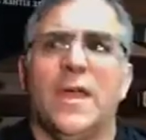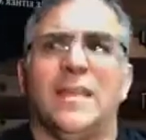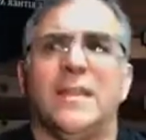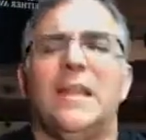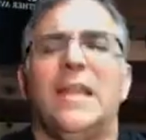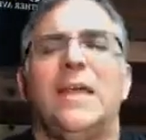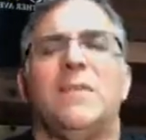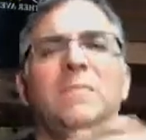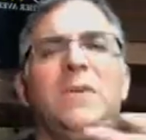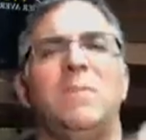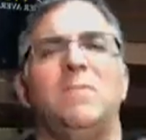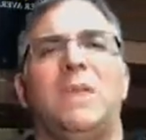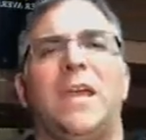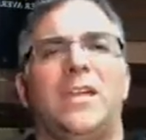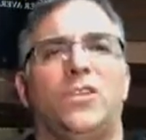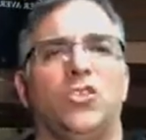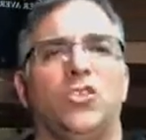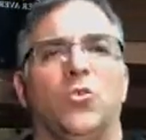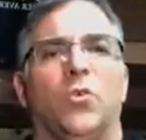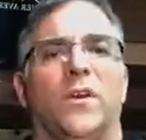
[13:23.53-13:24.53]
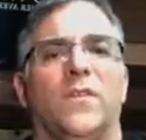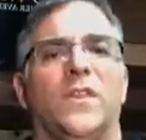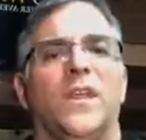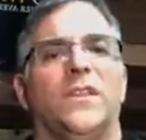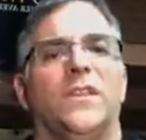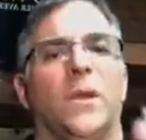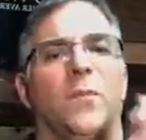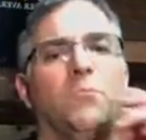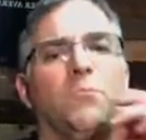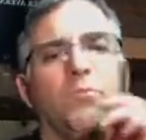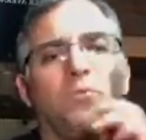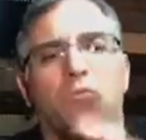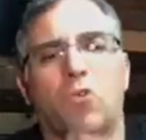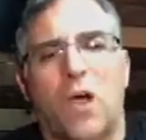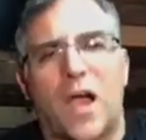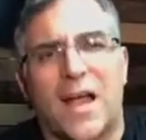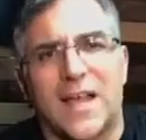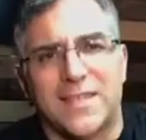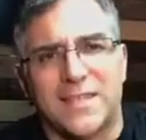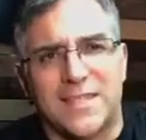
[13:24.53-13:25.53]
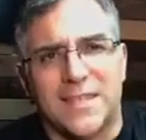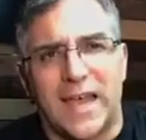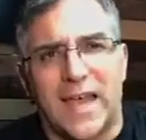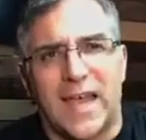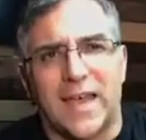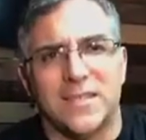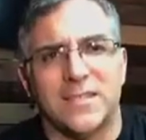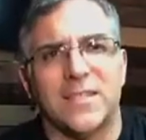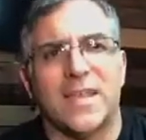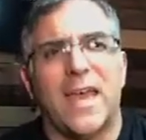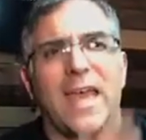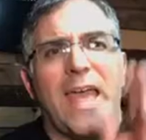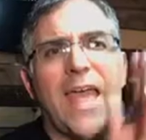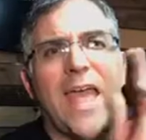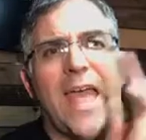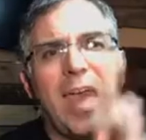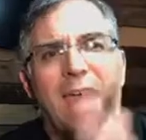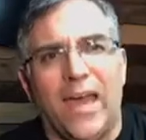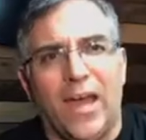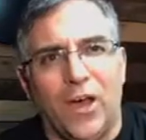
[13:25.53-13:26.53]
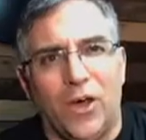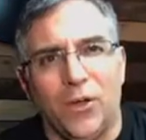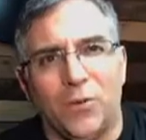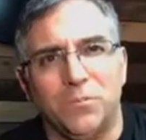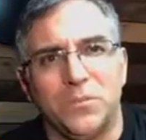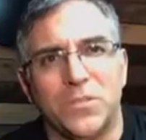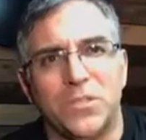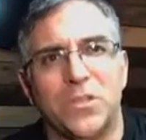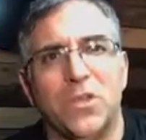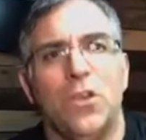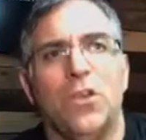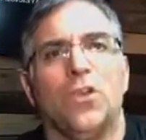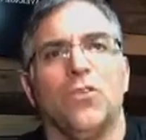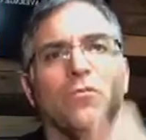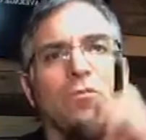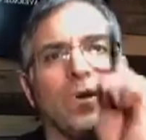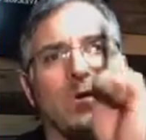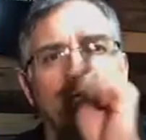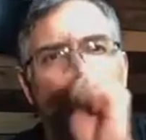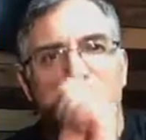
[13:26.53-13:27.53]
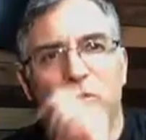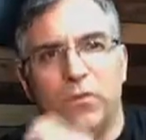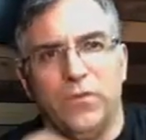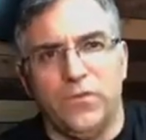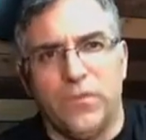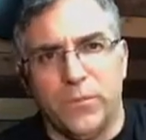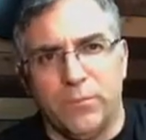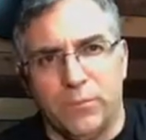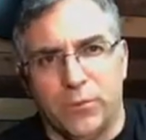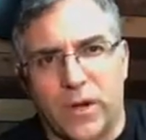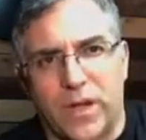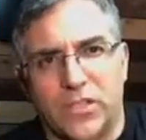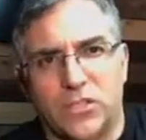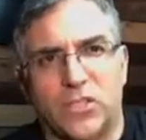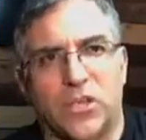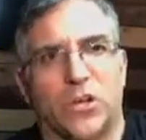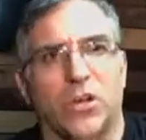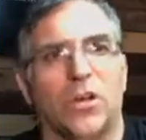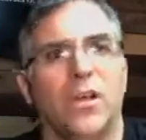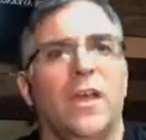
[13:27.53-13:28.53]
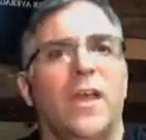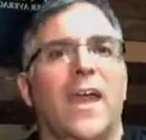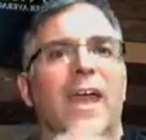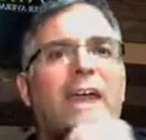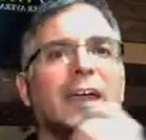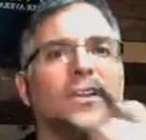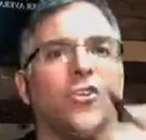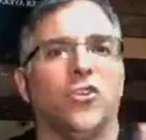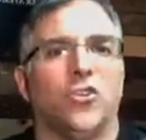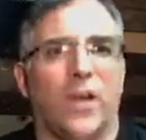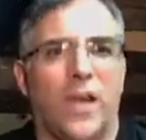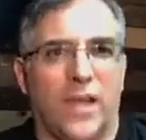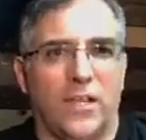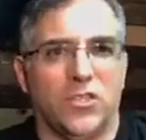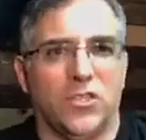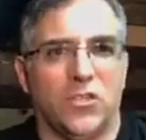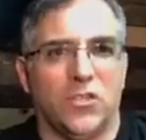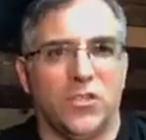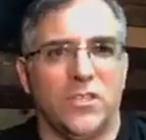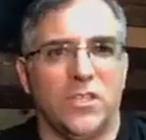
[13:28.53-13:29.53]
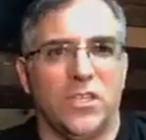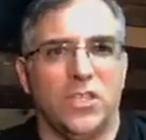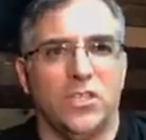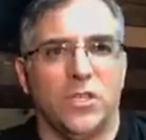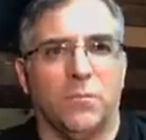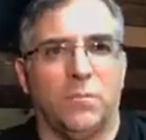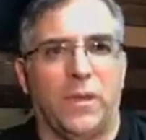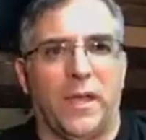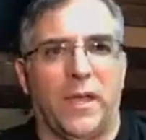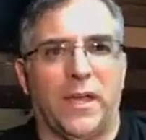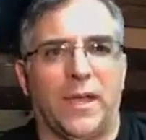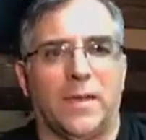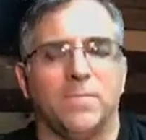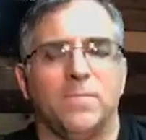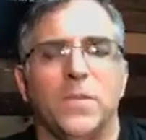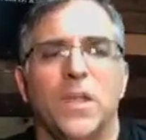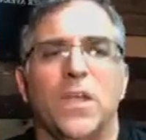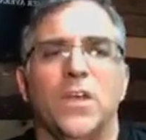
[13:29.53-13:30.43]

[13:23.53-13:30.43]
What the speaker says: Let me make sure that the process helps remove the pressure and create strategic planning.